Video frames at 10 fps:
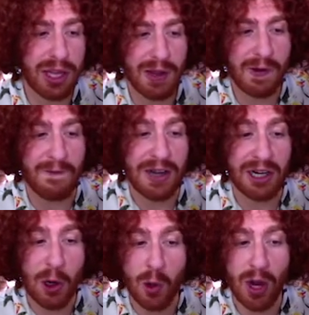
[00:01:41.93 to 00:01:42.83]
your very
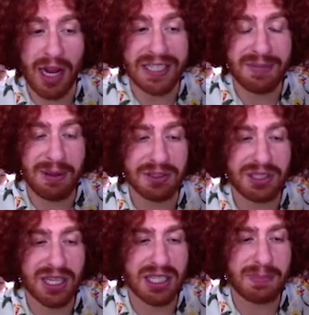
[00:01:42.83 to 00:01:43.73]
own ice melting
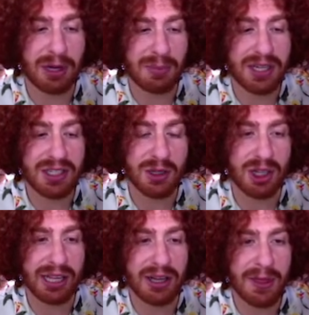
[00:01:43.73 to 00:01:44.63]
experiment. You
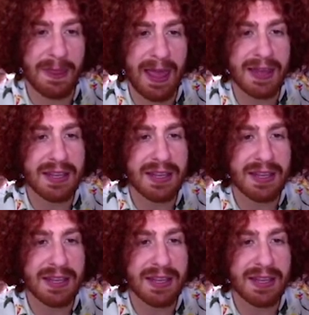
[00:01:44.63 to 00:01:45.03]
click on that,